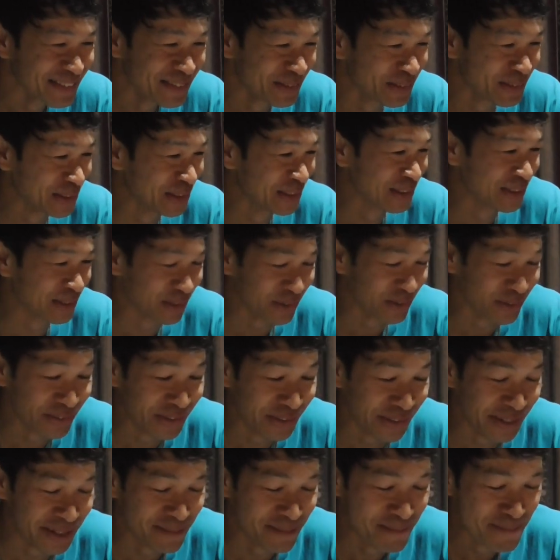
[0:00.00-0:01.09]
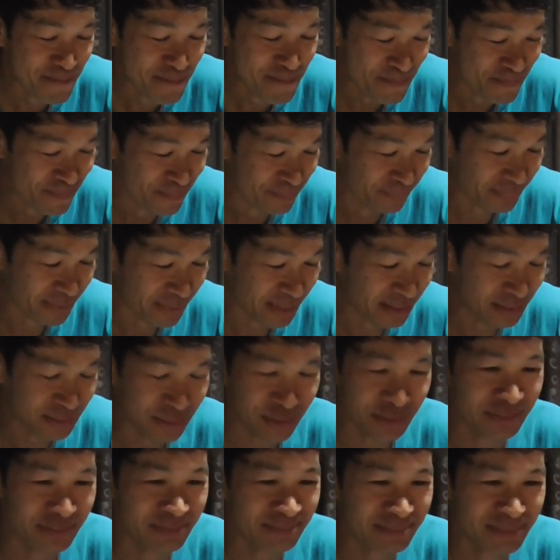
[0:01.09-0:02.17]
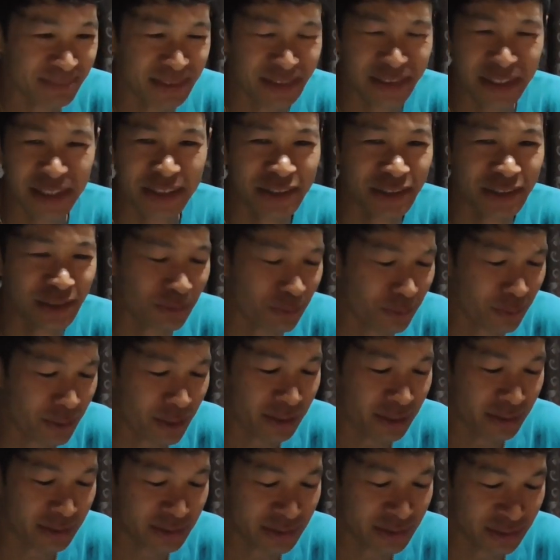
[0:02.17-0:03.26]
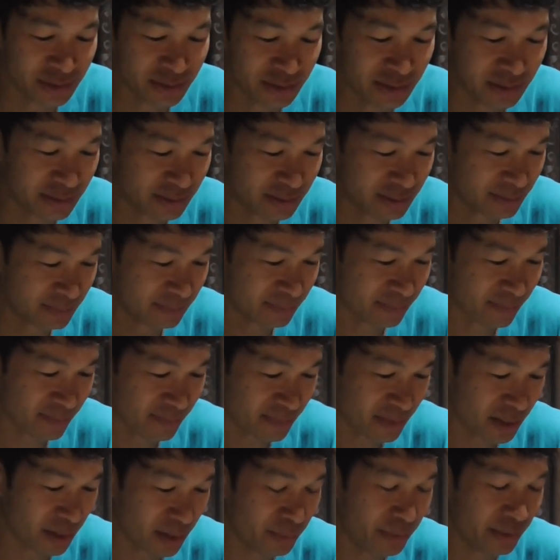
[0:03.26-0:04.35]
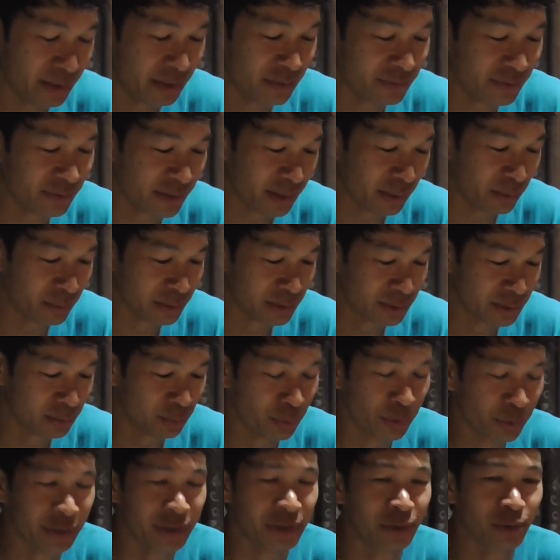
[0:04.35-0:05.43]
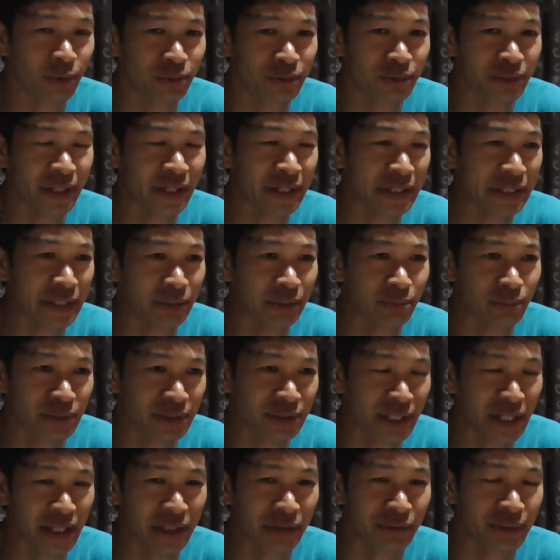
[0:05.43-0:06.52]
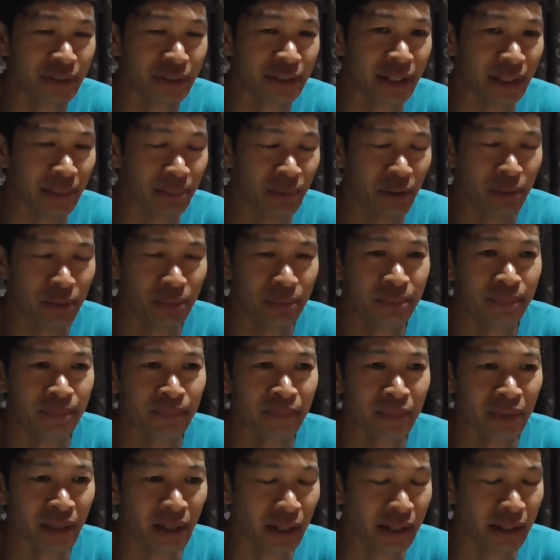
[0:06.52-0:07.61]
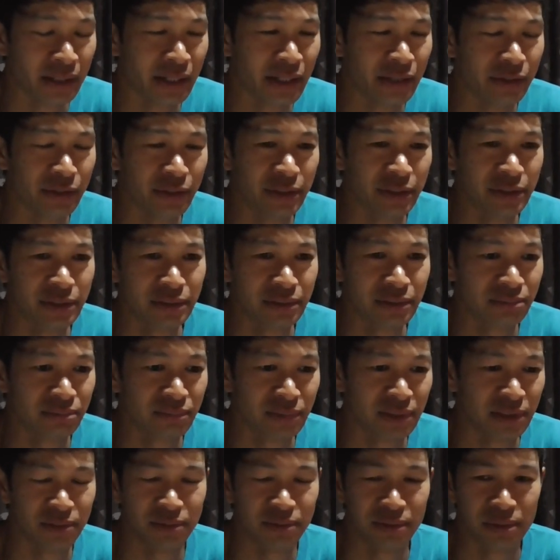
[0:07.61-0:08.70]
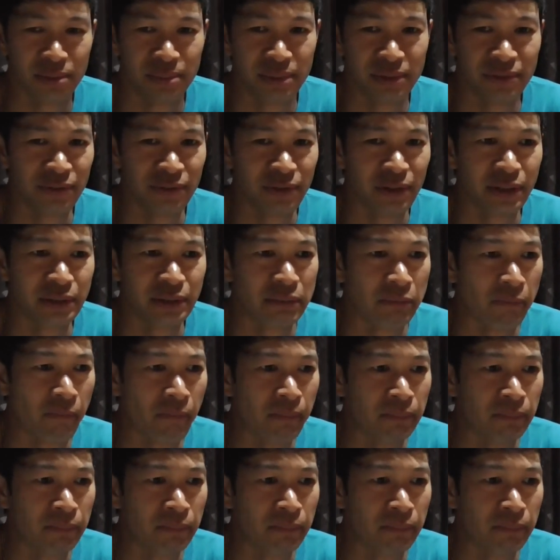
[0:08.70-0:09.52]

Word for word: which is a good thing. So that's actually all right. It's, it's I mean, if I was working all day and was hungry, come home and ate this, this will be fine.